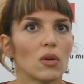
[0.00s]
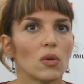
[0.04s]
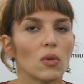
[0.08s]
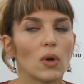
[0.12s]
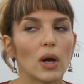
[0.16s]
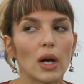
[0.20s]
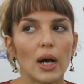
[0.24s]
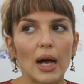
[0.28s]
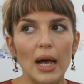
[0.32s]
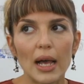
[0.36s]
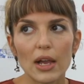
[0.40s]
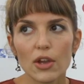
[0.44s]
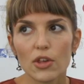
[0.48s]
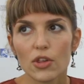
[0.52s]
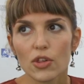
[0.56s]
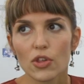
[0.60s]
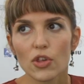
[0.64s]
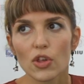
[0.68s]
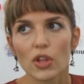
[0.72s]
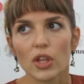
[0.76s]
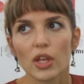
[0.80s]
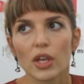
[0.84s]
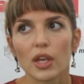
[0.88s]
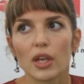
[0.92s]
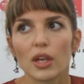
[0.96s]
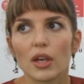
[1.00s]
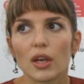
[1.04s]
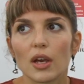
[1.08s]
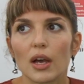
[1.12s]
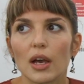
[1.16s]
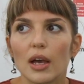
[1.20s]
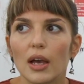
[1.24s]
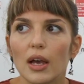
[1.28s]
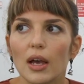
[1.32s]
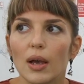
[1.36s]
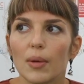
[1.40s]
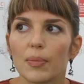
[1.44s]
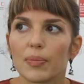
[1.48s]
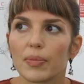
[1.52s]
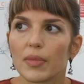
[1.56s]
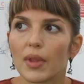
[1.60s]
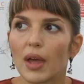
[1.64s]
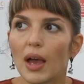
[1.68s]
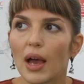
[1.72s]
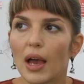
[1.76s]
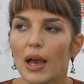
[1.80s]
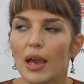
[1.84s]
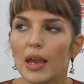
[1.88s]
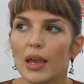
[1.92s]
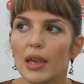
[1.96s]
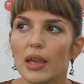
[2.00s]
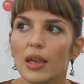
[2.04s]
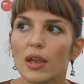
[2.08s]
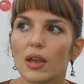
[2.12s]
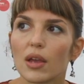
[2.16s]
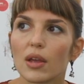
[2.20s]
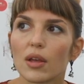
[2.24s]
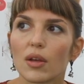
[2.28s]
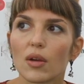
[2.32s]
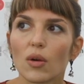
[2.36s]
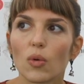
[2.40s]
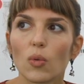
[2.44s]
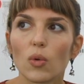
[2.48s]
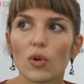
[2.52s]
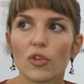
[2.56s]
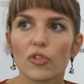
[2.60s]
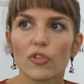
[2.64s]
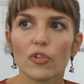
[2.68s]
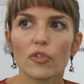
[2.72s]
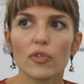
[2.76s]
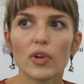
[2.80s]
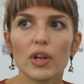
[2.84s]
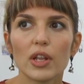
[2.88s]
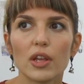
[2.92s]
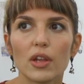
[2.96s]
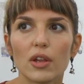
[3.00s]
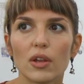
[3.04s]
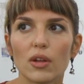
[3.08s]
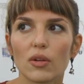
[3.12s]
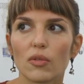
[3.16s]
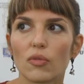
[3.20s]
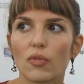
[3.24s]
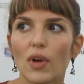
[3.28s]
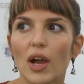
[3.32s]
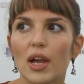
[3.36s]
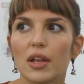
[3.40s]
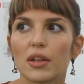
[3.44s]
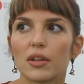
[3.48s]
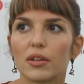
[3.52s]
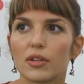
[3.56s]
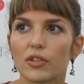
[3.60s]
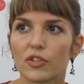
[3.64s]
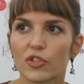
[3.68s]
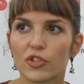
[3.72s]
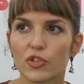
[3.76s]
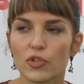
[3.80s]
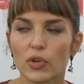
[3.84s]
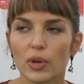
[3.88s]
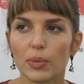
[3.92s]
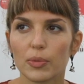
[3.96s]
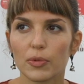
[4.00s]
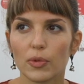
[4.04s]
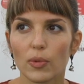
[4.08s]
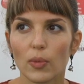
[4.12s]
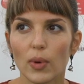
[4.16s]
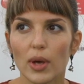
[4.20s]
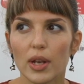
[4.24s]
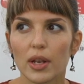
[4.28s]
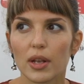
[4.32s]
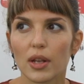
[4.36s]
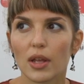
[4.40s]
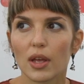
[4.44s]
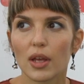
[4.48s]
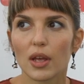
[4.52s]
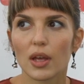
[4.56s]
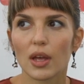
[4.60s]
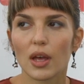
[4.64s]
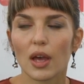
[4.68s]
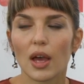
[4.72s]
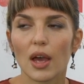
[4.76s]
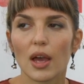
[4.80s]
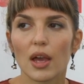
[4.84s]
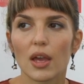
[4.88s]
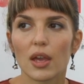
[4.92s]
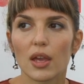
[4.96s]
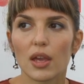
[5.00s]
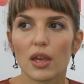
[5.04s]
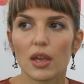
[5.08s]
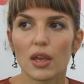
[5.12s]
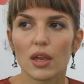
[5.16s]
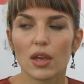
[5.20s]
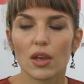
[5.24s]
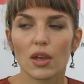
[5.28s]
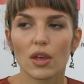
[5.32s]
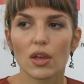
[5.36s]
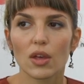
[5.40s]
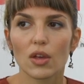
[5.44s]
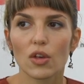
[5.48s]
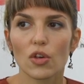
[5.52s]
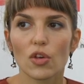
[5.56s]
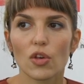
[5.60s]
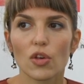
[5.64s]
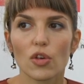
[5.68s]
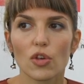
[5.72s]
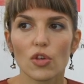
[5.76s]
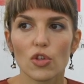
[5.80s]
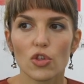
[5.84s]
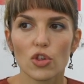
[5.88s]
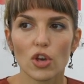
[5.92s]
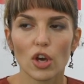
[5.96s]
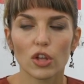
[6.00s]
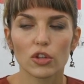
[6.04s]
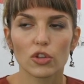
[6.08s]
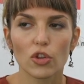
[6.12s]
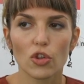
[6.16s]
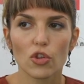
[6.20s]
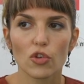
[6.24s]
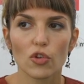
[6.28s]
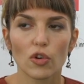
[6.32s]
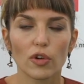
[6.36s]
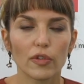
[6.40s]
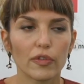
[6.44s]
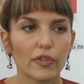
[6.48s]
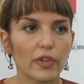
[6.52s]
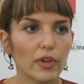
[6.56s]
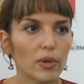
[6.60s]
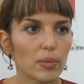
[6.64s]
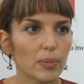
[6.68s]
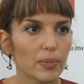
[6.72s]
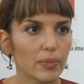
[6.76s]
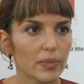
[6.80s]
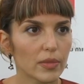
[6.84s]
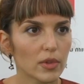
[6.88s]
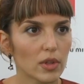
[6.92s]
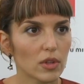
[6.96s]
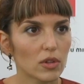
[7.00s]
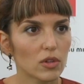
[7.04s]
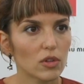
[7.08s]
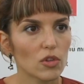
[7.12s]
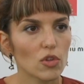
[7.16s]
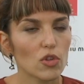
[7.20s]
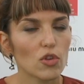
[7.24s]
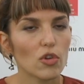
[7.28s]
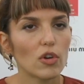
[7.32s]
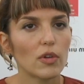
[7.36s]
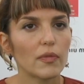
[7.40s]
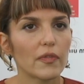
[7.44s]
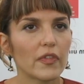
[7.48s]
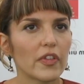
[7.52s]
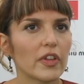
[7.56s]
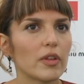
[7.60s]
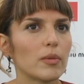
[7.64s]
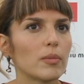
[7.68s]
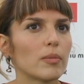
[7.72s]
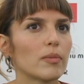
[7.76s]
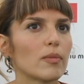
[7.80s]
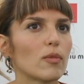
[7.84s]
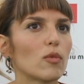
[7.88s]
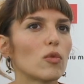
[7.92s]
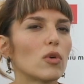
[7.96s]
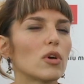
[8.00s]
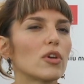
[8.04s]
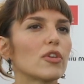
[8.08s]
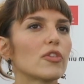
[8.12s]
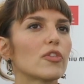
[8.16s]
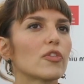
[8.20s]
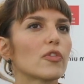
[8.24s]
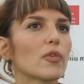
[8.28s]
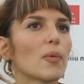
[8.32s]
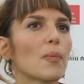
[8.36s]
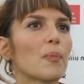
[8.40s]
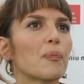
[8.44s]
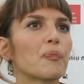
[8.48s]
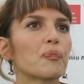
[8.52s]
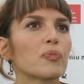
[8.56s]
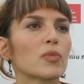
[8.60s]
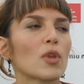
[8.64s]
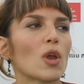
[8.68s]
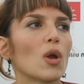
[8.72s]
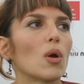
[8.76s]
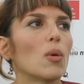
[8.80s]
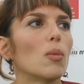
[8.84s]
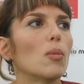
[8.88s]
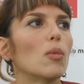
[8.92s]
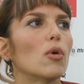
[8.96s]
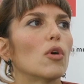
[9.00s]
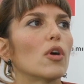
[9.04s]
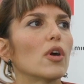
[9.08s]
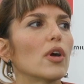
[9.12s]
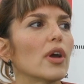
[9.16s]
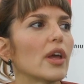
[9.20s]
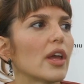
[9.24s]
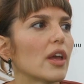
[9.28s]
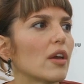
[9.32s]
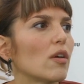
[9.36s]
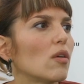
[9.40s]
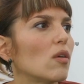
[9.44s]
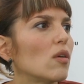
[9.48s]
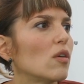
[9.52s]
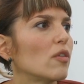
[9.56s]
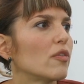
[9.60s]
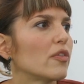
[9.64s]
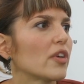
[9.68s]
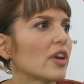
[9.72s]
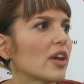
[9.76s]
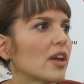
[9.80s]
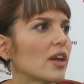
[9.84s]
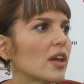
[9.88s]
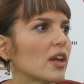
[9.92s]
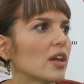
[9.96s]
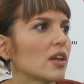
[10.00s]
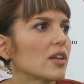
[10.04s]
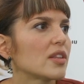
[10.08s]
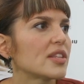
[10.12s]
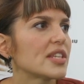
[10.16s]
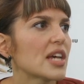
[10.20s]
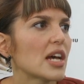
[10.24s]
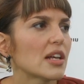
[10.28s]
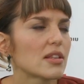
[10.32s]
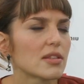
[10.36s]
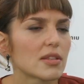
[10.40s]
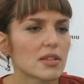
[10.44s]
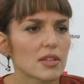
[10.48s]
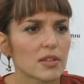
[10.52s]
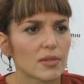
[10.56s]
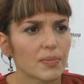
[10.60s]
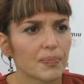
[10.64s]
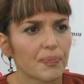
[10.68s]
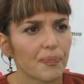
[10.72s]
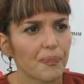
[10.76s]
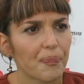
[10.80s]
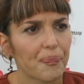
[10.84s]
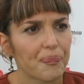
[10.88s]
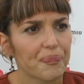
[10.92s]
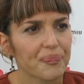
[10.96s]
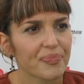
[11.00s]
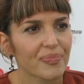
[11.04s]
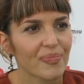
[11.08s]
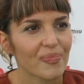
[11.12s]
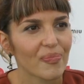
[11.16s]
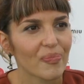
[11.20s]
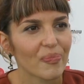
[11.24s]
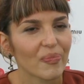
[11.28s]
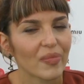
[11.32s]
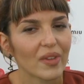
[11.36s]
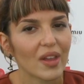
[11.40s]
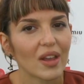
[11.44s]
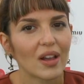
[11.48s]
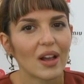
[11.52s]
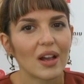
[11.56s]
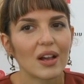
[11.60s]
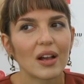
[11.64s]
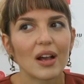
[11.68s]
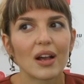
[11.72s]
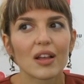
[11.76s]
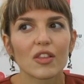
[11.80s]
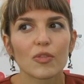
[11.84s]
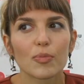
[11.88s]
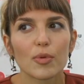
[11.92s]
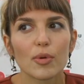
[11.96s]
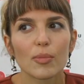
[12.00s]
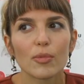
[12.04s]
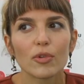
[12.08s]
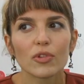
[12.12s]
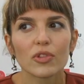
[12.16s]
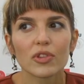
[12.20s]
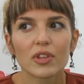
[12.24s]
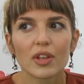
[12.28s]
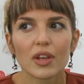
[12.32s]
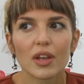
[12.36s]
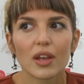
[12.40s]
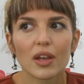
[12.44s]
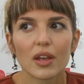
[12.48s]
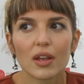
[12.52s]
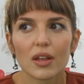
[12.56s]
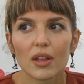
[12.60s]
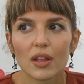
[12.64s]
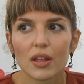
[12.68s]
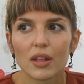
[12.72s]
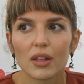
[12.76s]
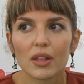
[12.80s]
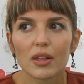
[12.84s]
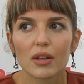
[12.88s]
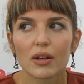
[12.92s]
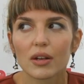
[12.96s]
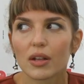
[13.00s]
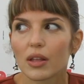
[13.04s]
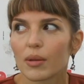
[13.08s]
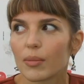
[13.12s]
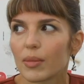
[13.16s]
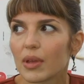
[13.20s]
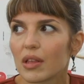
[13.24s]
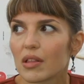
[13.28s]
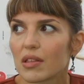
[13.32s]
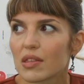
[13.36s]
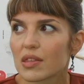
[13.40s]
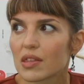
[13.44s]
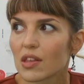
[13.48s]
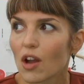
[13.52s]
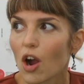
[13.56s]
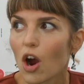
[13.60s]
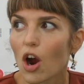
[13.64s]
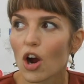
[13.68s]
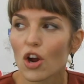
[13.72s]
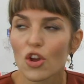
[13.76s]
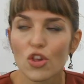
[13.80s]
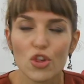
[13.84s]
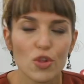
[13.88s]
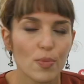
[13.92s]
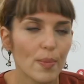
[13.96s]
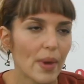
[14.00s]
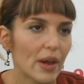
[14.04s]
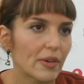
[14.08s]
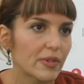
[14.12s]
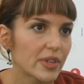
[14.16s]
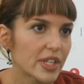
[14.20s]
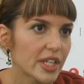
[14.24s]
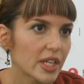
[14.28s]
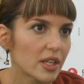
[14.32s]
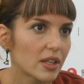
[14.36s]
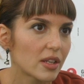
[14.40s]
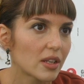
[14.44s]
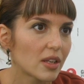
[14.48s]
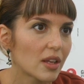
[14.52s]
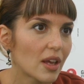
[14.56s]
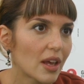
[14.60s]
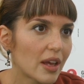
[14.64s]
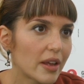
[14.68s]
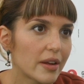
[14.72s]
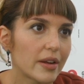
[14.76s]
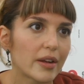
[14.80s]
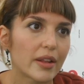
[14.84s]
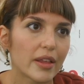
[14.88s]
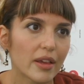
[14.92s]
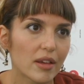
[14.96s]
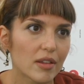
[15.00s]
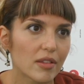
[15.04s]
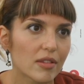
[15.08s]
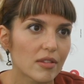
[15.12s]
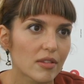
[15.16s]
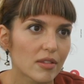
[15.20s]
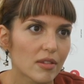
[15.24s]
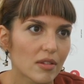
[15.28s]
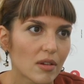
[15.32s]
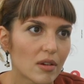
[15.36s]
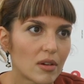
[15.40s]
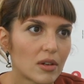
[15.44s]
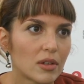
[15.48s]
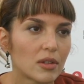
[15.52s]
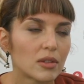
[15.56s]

Well, actually, I was already writing the script when I shot the short film. The short film was more of a test. Aspromonte literally means harsh mountain, and it is